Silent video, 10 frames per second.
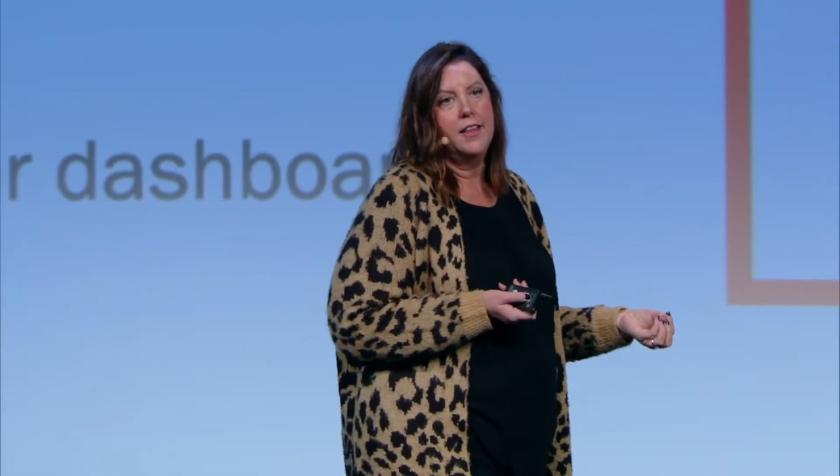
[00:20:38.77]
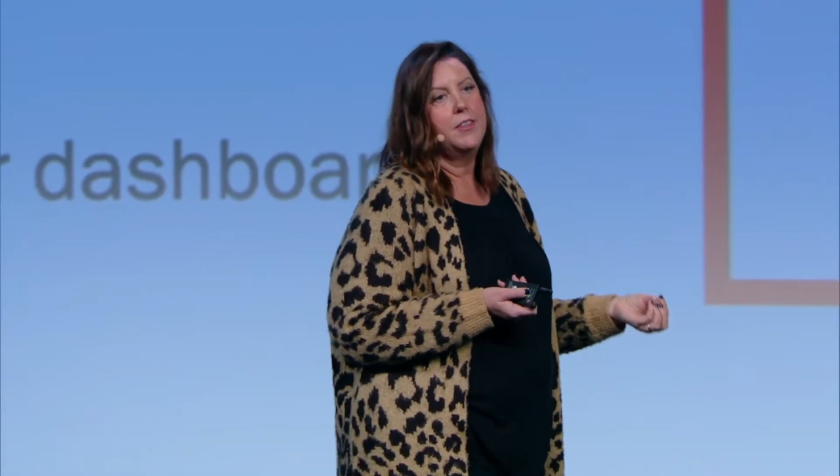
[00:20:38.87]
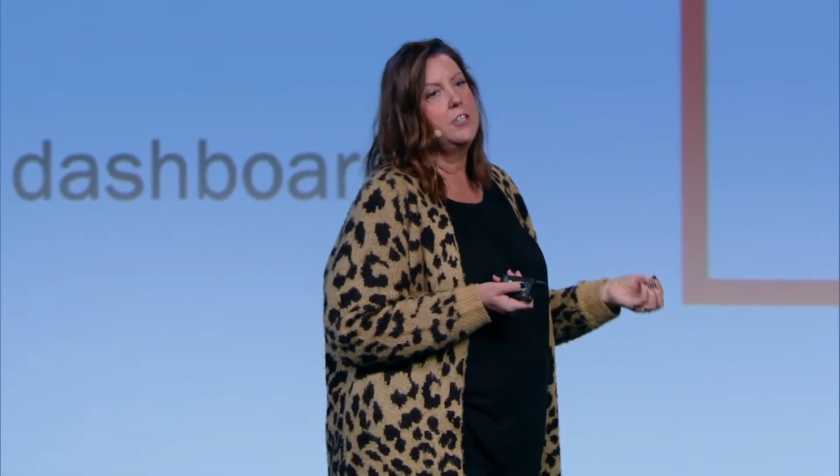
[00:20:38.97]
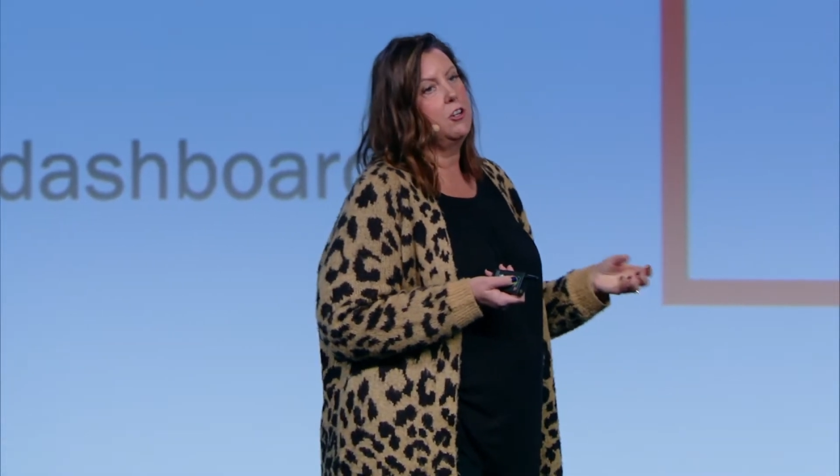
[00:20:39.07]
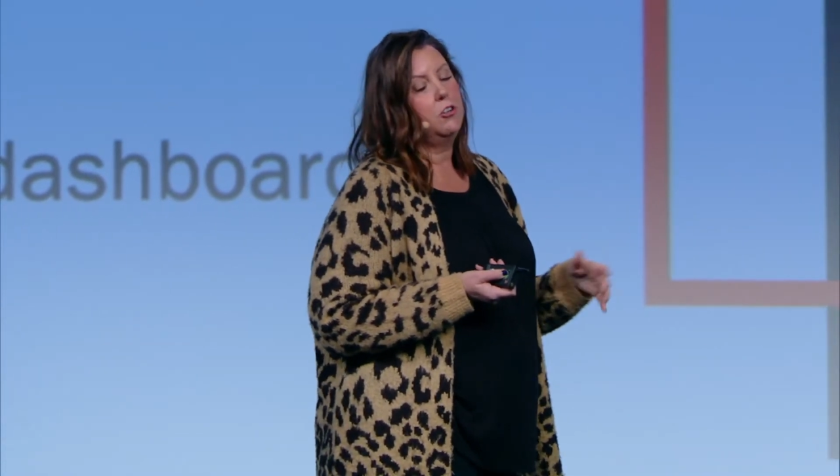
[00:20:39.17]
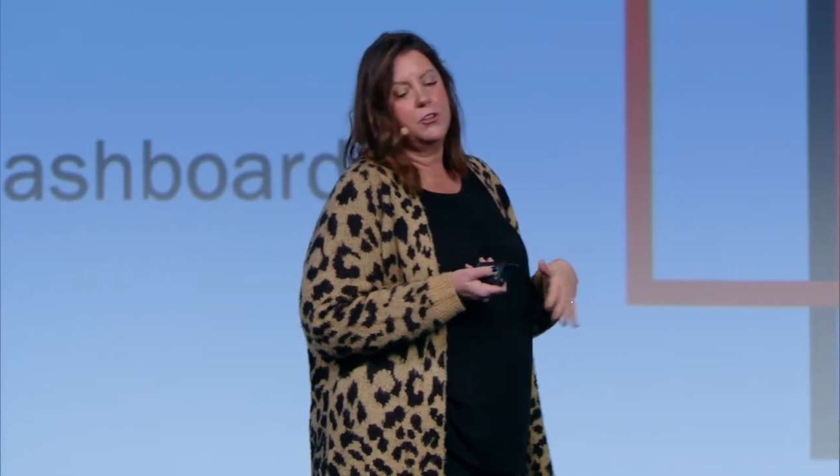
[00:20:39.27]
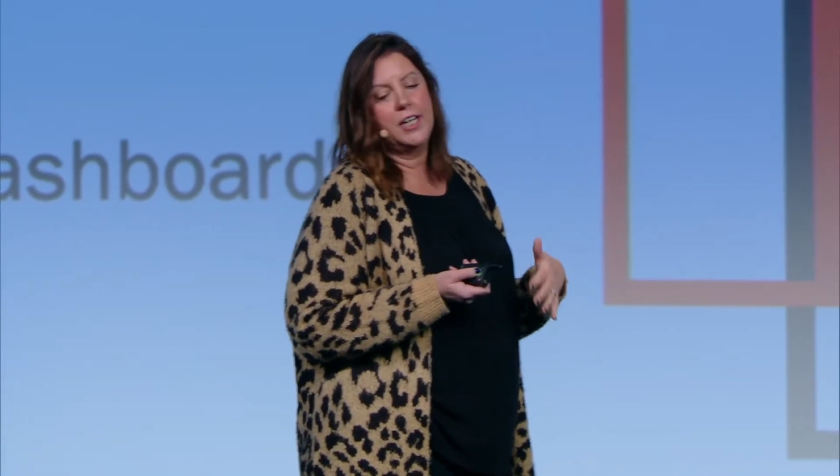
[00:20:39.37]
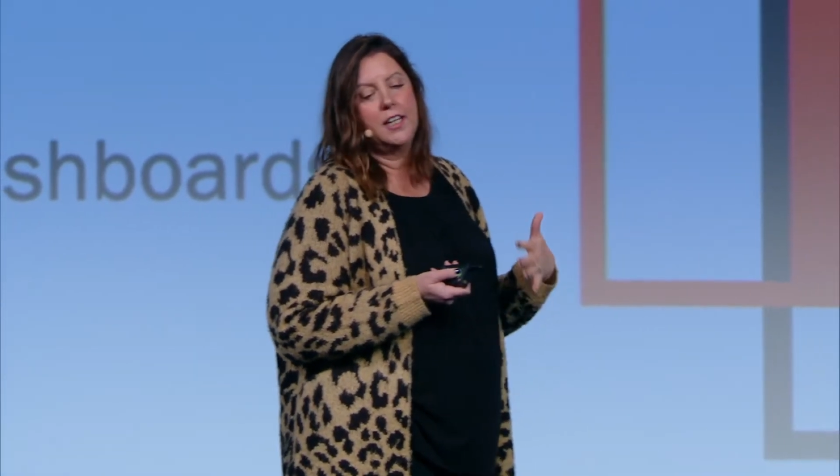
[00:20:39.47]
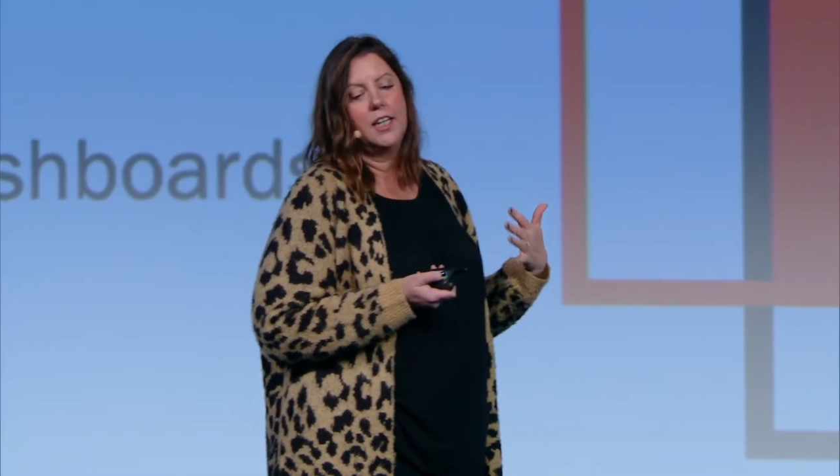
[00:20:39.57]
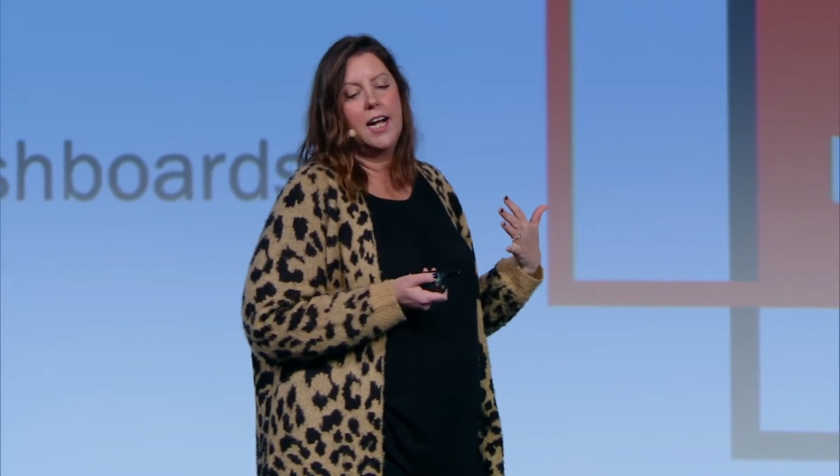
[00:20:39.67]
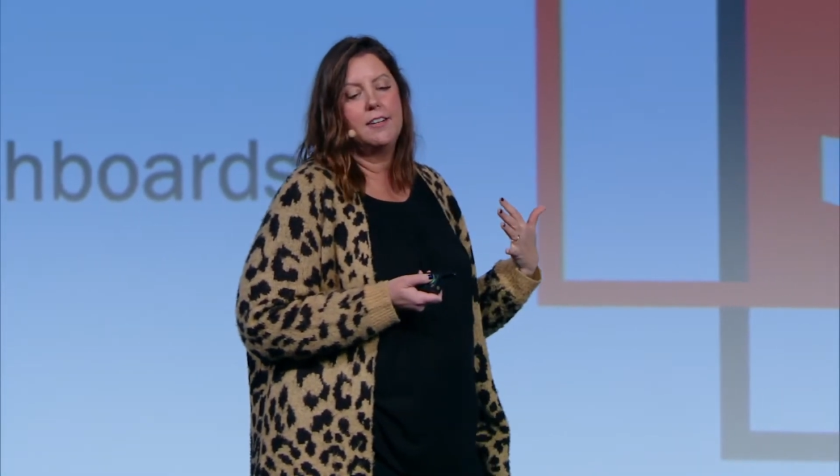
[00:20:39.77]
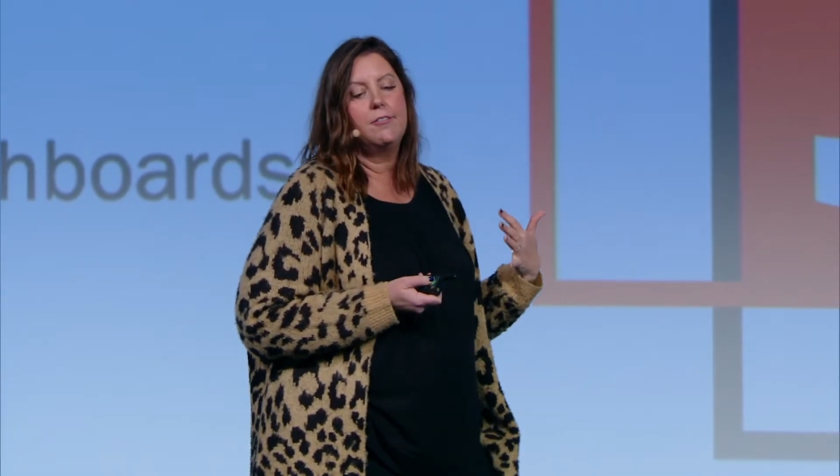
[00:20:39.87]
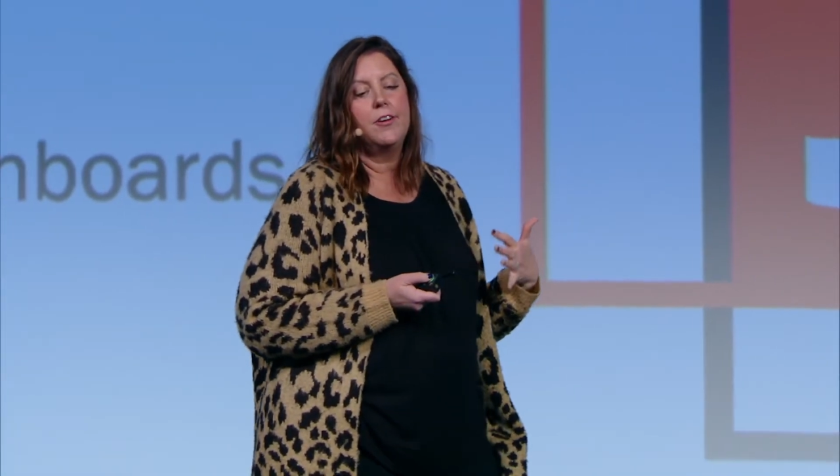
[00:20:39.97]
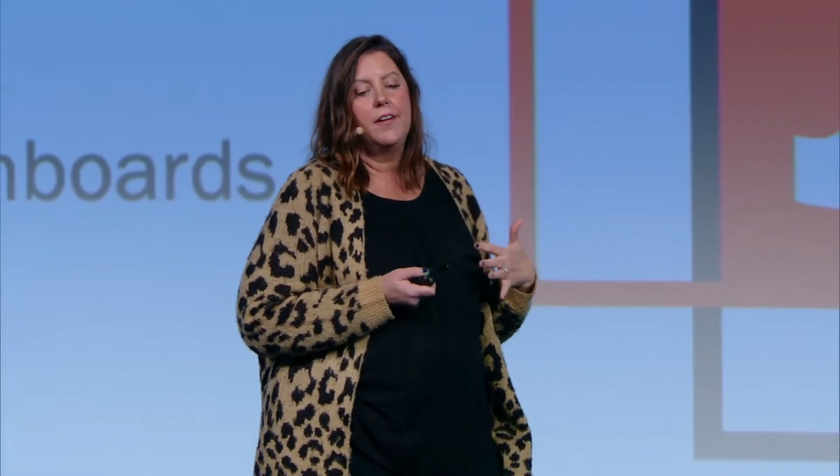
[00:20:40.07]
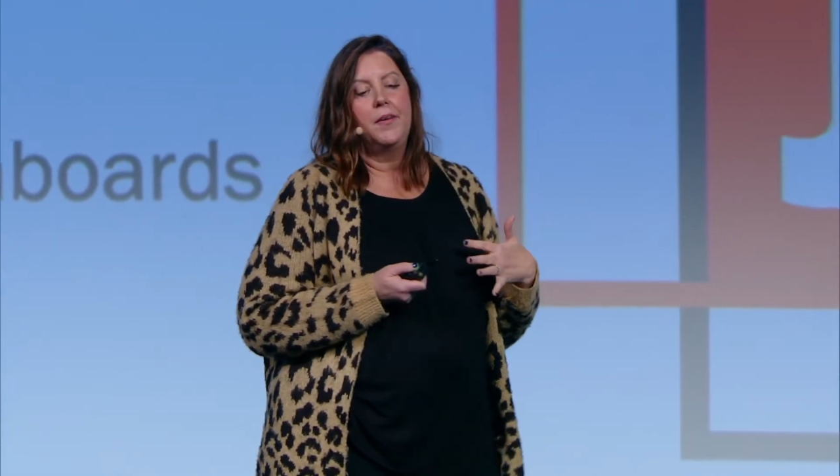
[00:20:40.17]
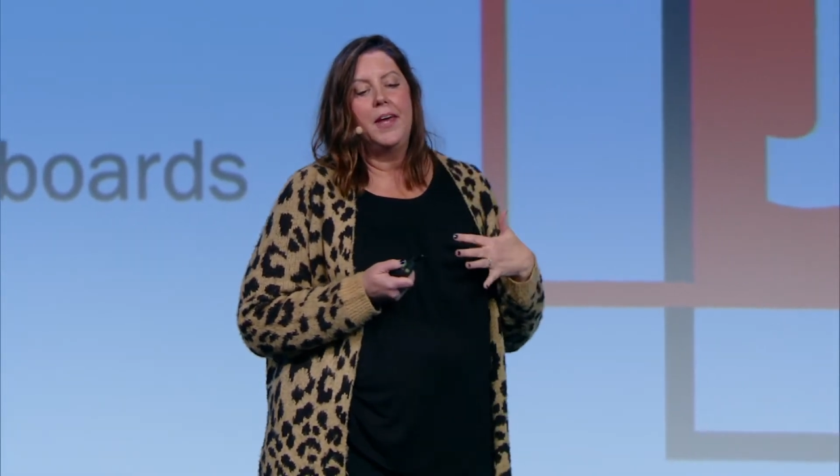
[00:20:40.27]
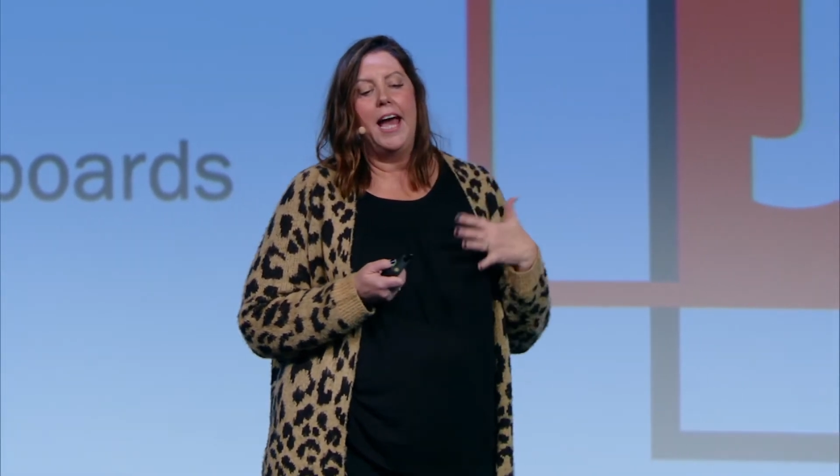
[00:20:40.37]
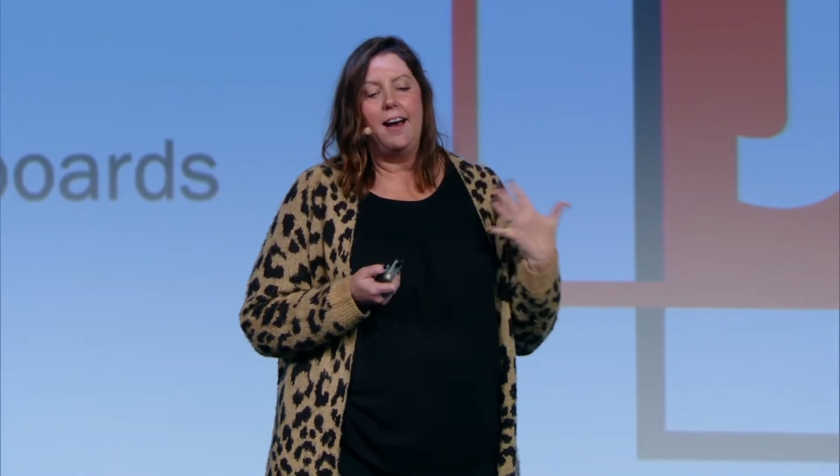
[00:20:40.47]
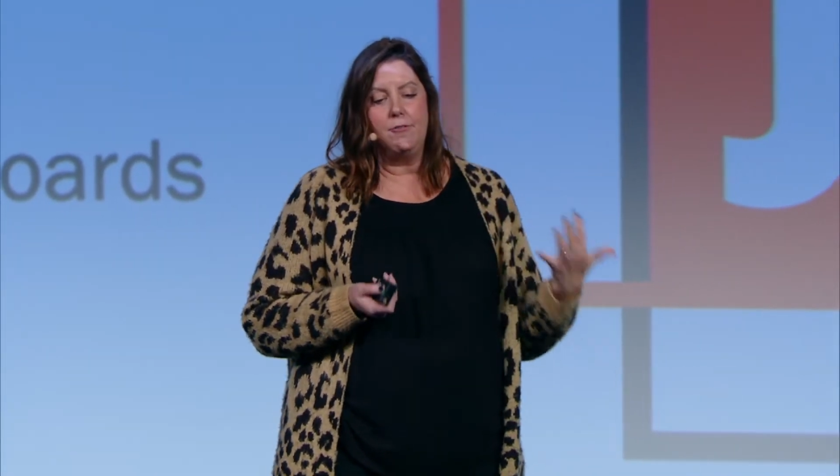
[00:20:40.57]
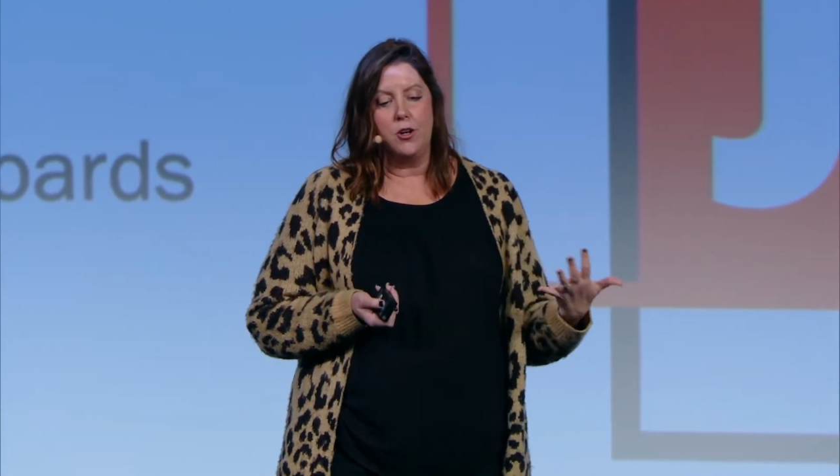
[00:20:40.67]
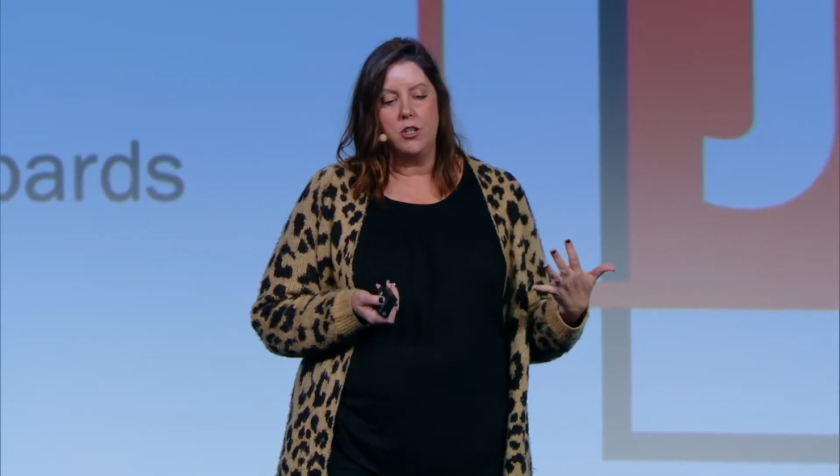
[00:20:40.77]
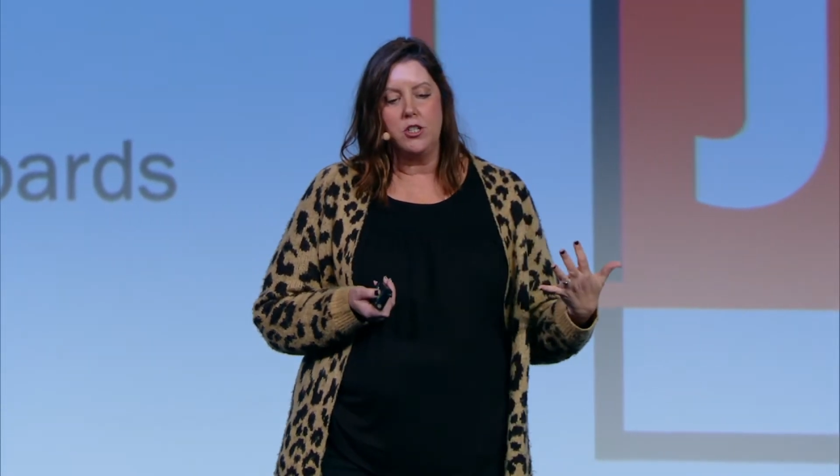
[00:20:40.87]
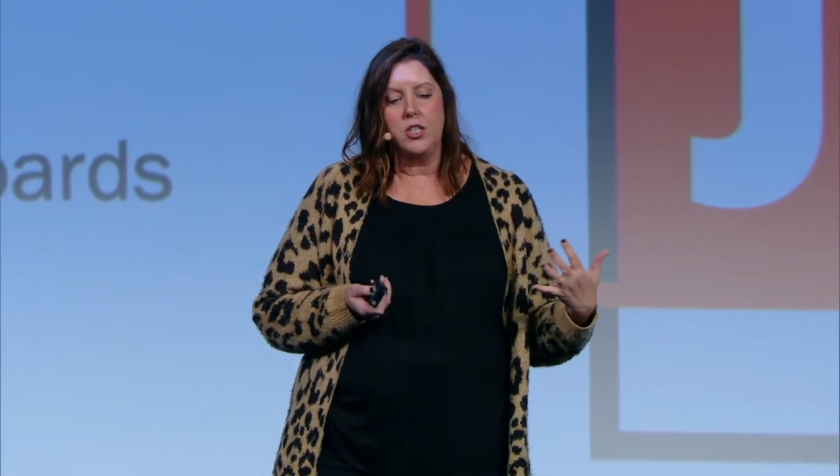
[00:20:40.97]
that don't take a lot of effort